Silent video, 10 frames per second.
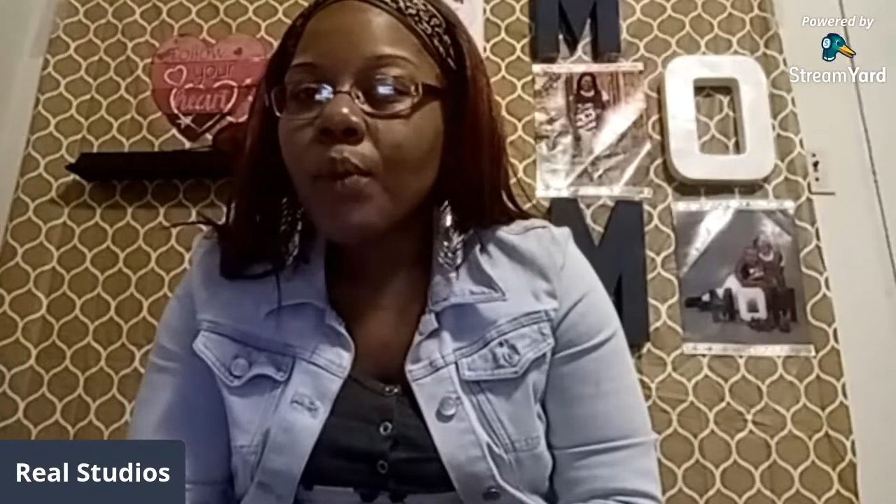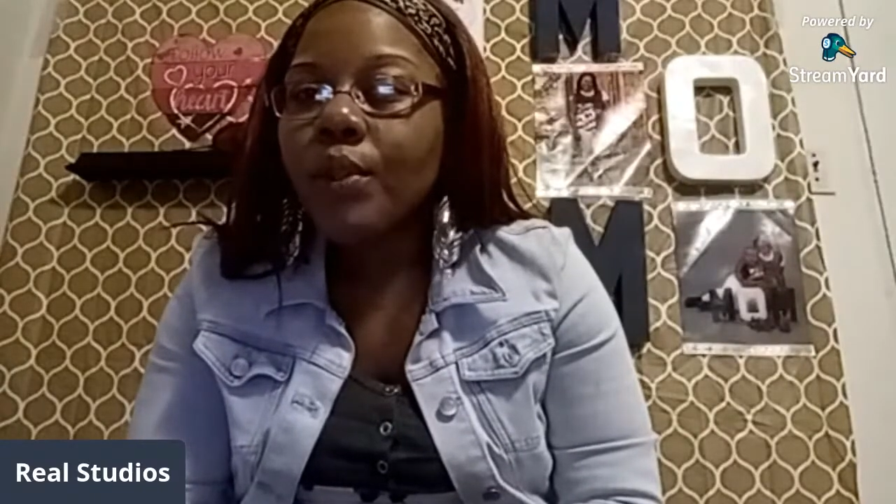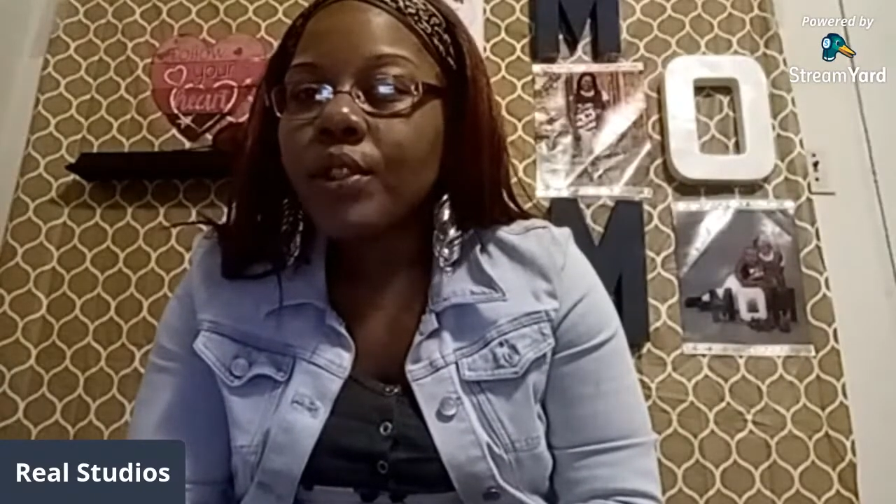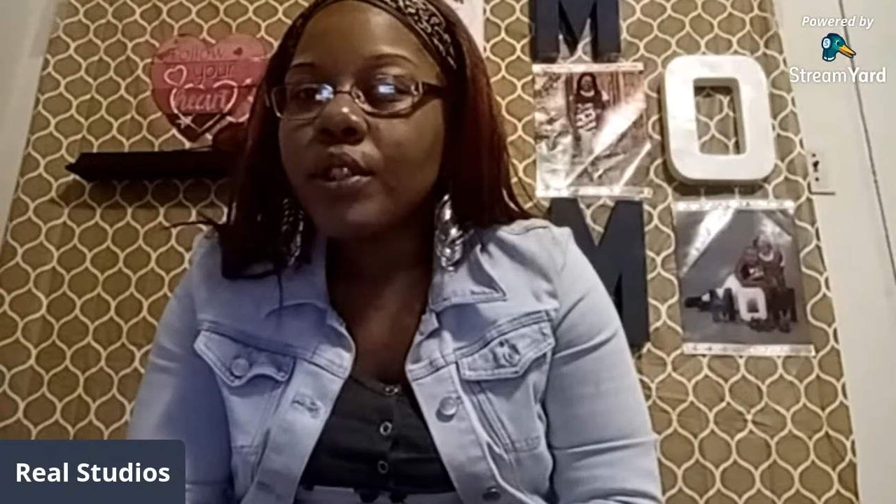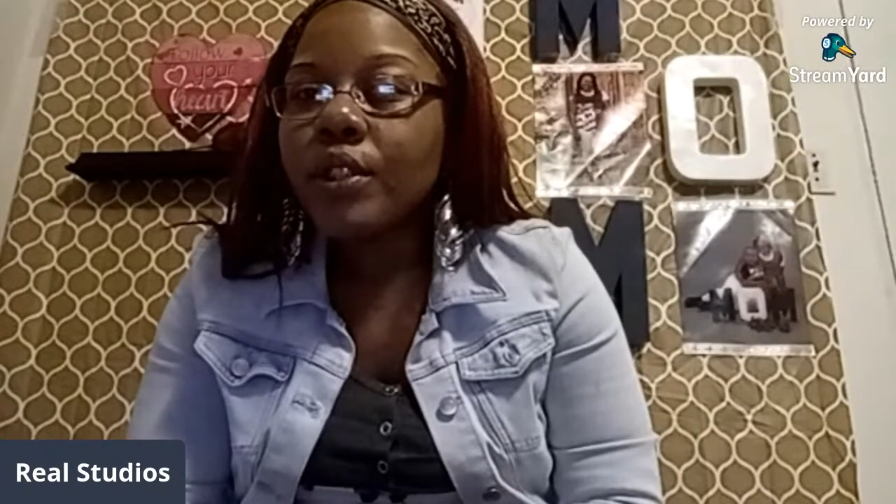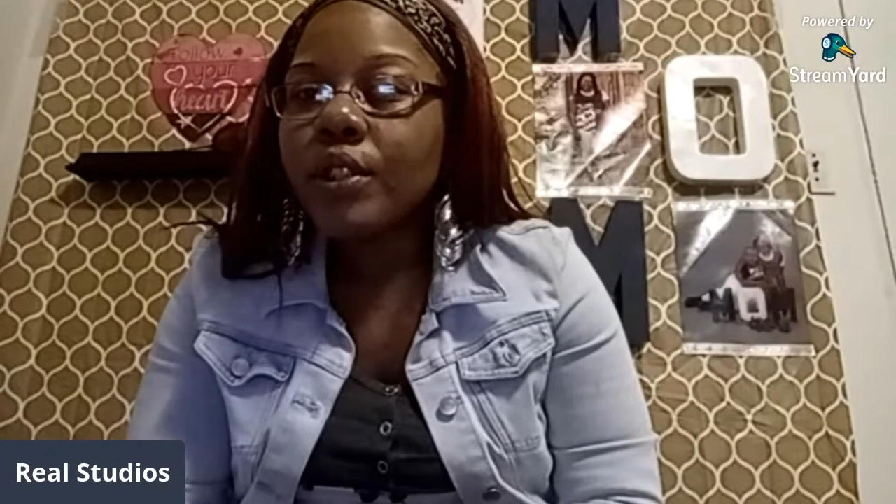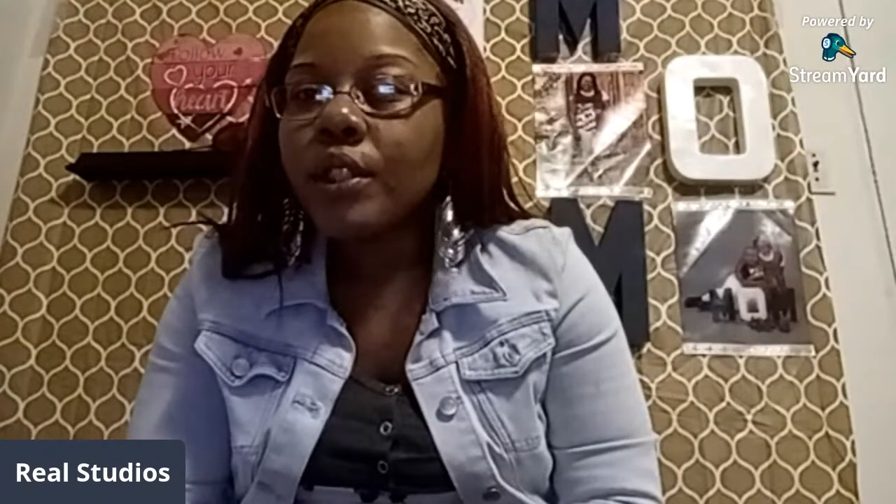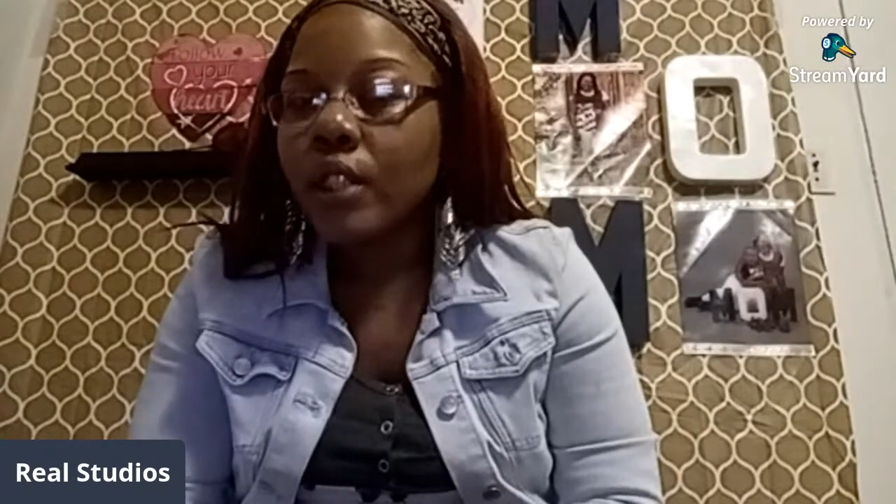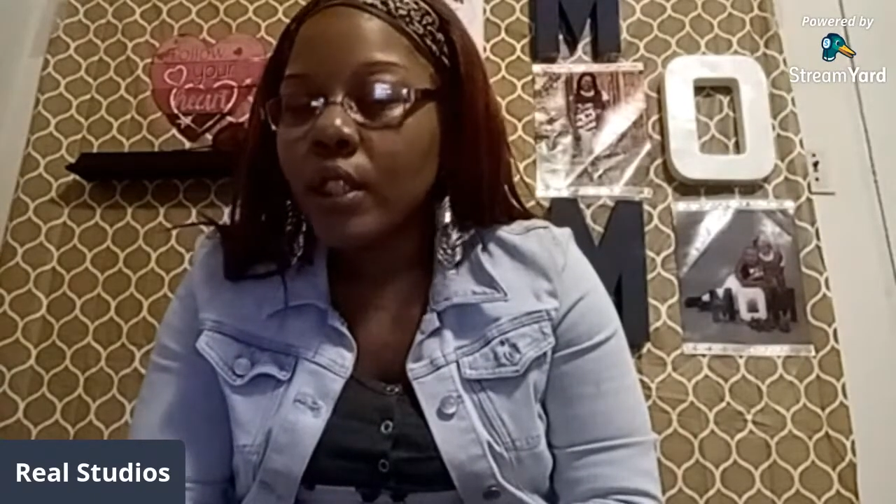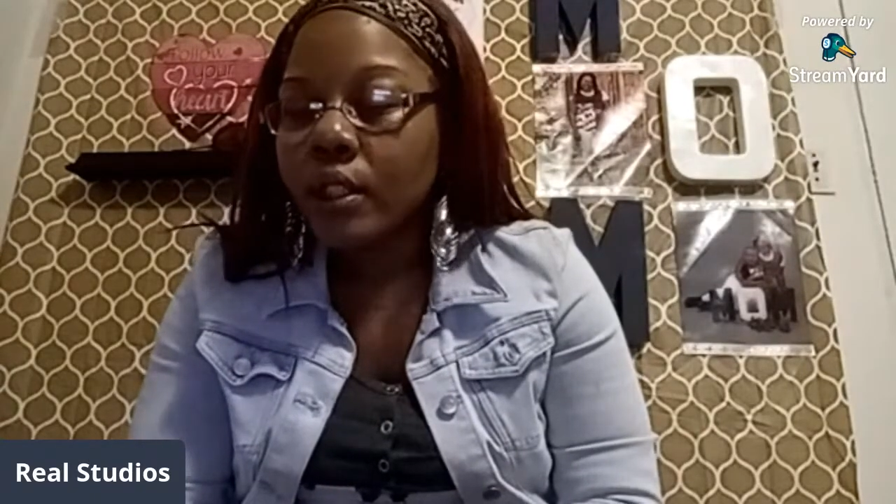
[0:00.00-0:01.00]
I would
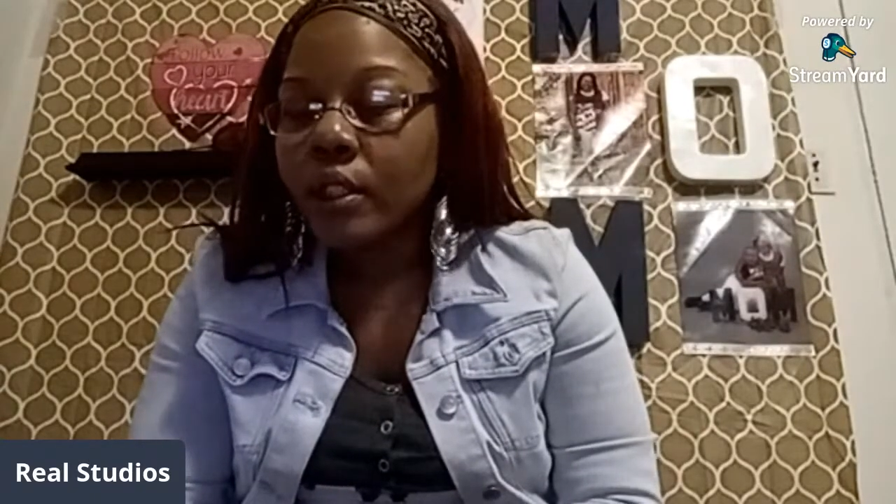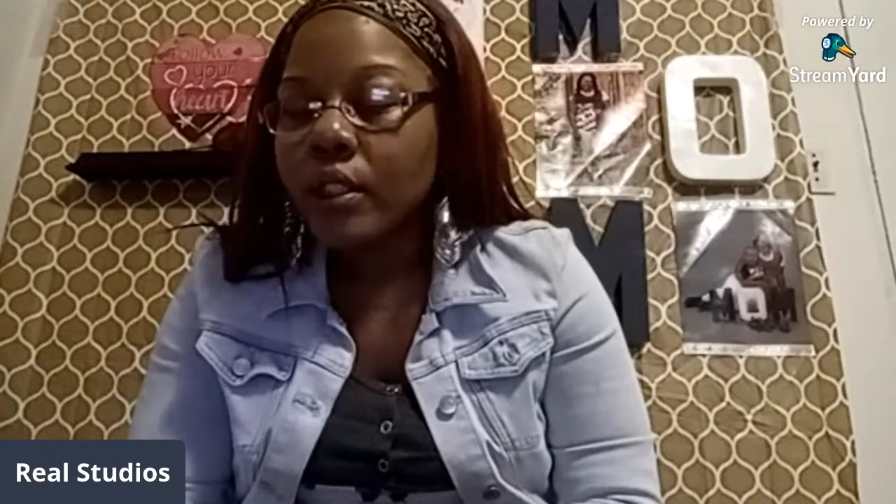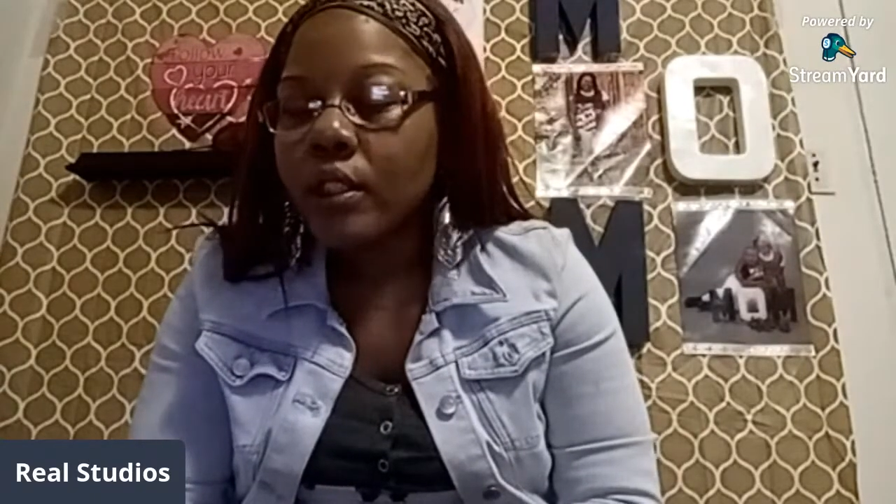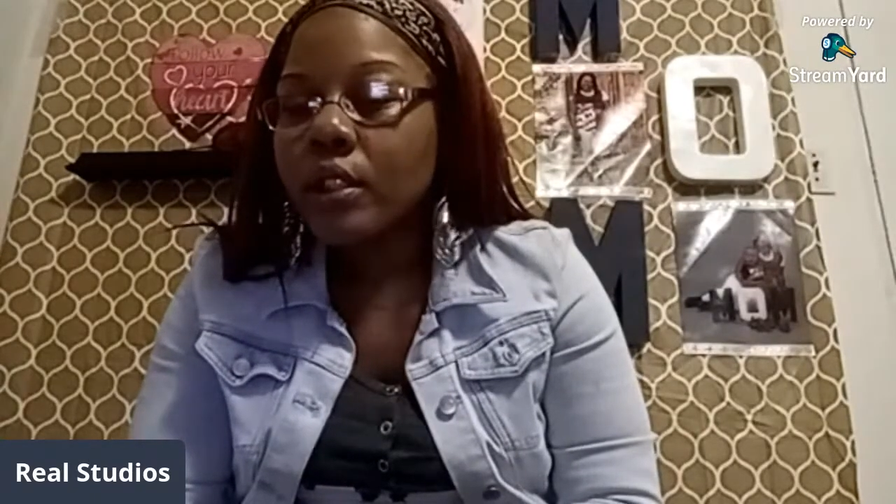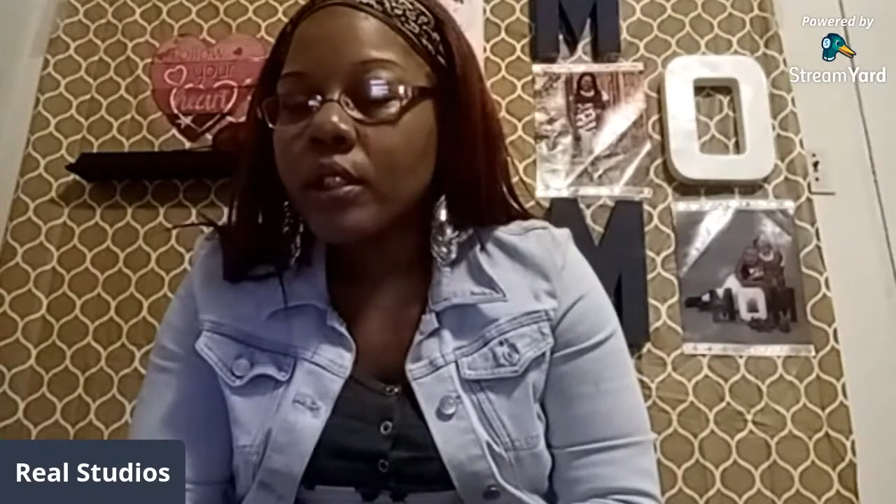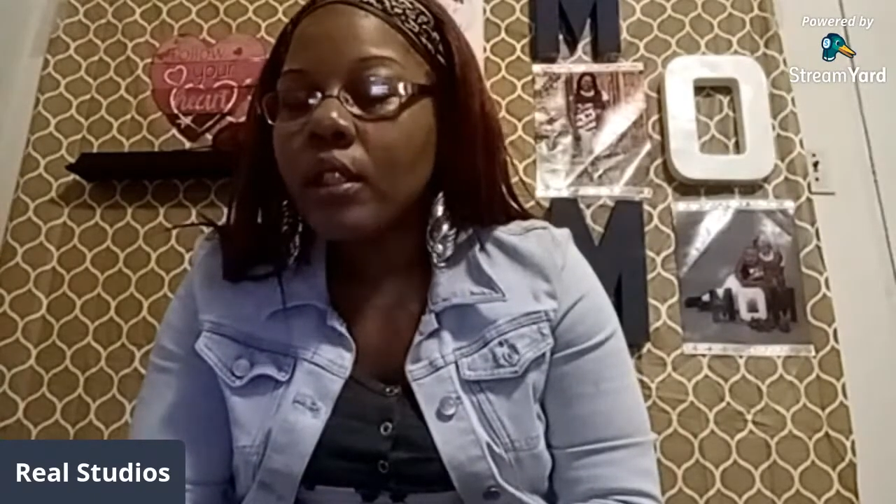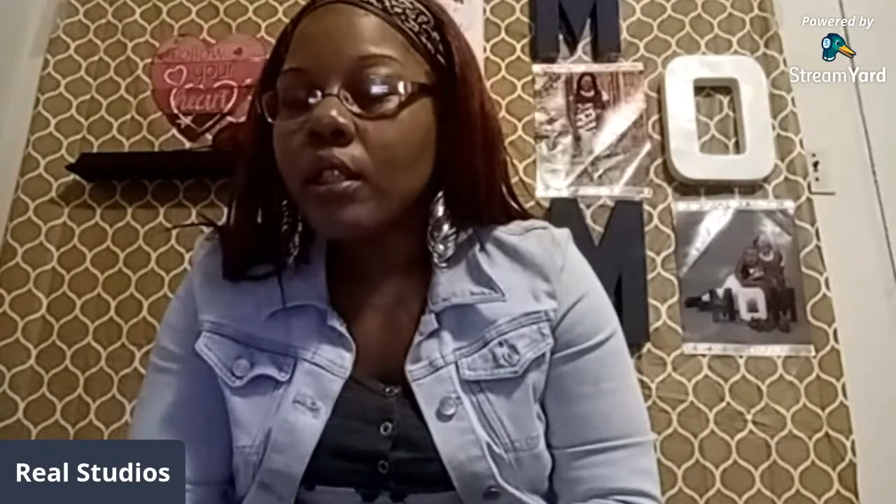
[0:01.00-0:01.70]
suggest